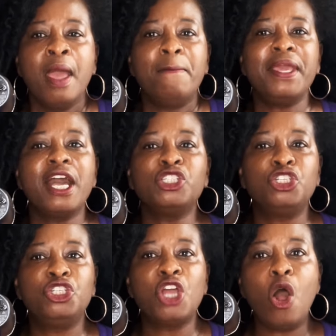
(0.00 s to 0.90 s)

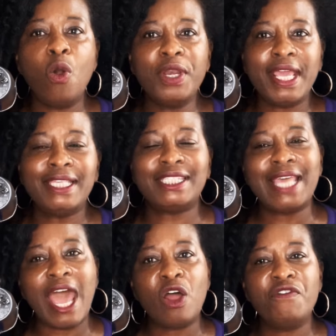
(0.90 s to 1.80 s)
because Jody
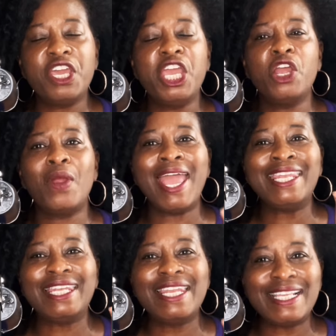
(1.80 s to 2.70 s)
sat over here
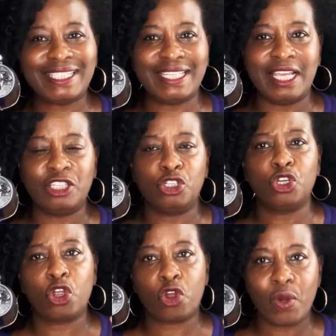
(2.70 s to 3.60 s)
and listened
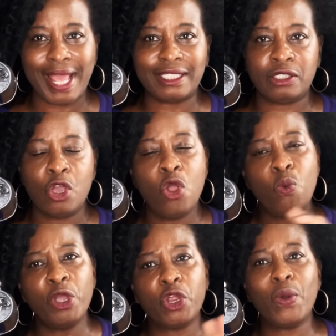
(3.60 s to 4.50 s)
to Chris.
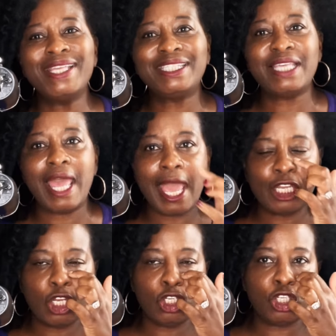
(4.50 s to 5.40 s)
When Chris
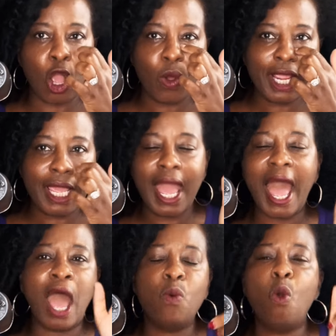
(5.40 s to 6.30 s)
said, Jody,
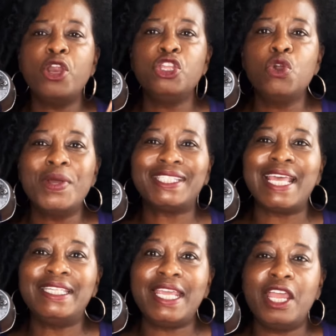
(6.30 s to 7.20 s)
I want you and
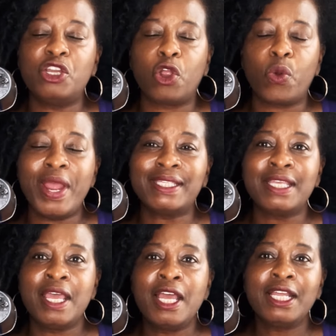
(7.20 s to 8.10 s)
Sandia to
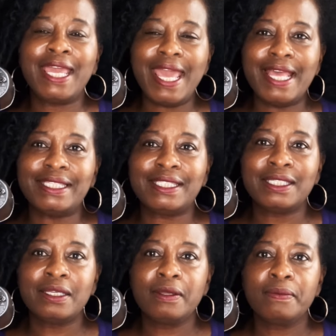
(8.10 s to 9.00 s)
Chris kiss,